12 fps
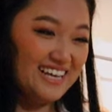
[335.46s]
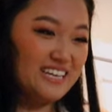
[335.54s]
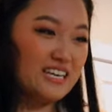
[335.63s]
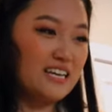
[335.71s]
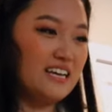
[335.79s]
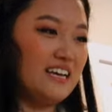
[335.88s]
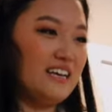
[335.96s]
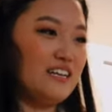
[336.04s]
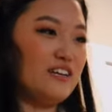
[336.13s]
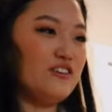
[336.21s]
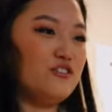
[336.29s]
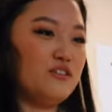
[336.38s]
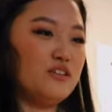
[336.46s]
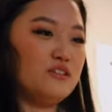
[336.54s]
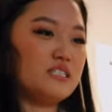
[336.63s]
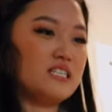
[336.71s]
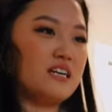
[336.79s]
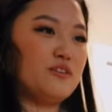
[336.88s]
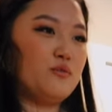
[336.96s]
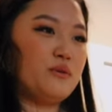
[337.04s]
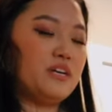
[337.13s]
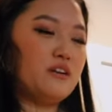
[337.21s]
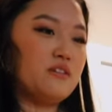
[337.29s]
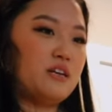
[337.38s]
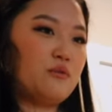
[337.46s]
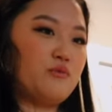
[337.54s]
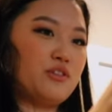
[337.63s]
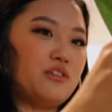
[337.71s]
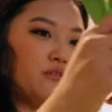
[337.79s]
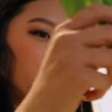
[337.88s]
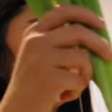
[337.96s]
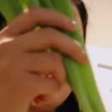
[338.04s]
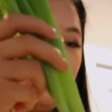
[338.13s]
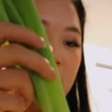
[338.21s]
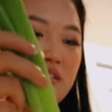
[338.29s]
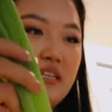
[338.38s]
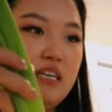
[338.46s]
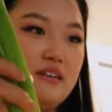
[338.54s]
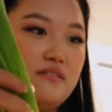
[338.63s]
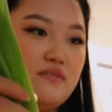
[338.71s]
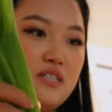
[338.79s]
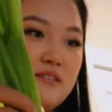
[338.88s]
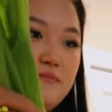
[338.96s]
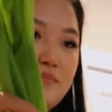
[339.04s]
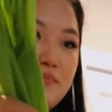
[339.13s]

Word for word: like it, you know, it looks kind of weird, like with with a lot of leaves.